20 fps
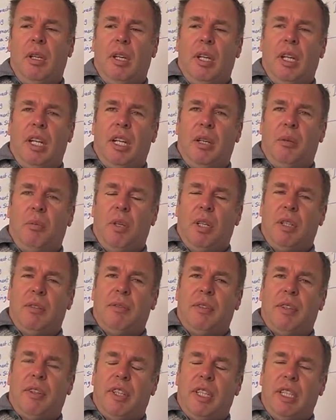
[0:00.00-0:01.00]
One
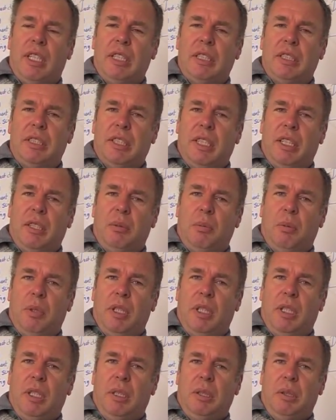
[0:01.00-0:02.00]
of the things that
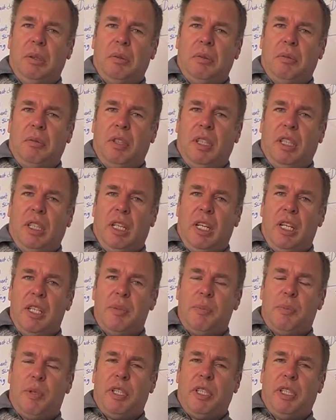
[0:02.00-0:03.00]
we
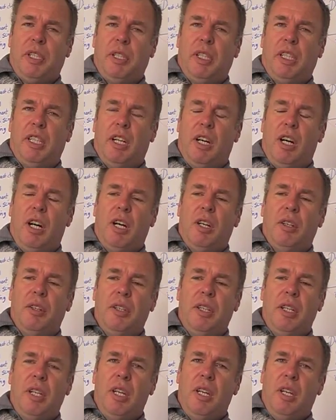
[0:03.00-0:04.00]
realised pretty early on
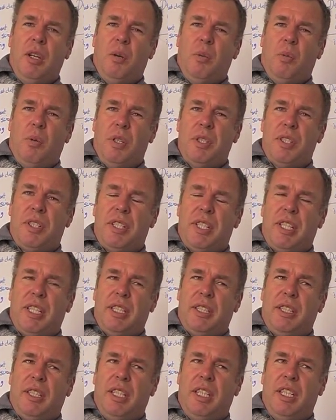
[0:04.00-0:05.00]
was
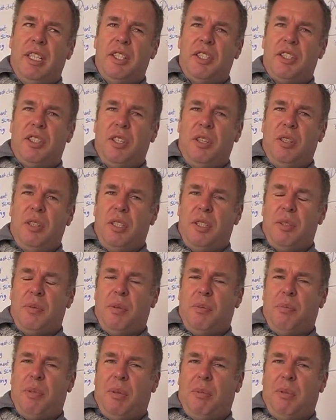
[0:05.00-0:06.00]
that the students
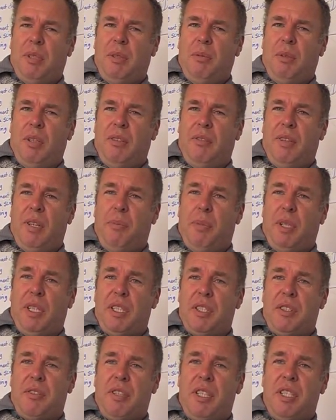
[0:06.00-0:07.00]
were probably one of our
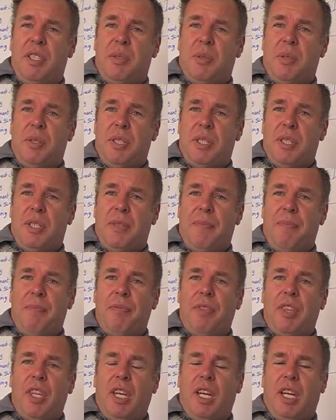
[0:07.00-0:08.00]
biggest resources,
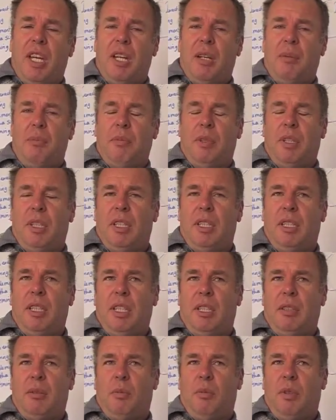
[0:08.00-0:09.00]
in
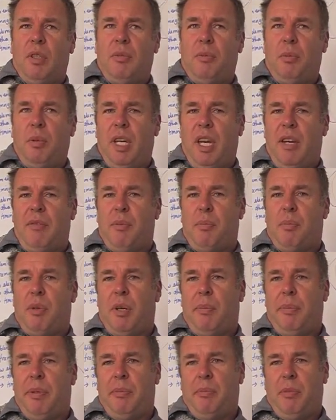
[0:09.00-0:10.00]
that if we have a
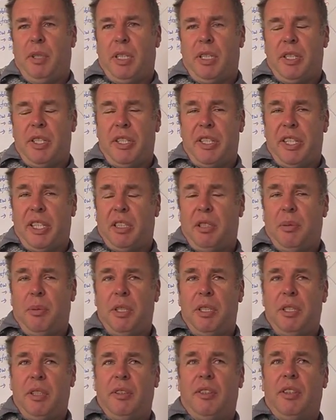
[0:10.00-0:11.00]
problem we can stick
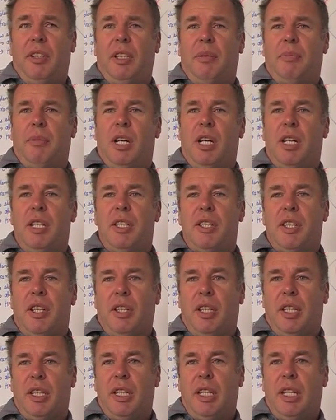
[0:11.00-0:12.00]
20 or 30 minds
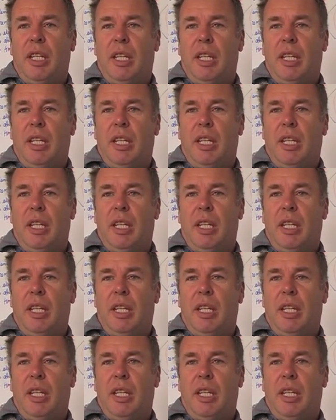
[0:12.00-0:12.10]
on it.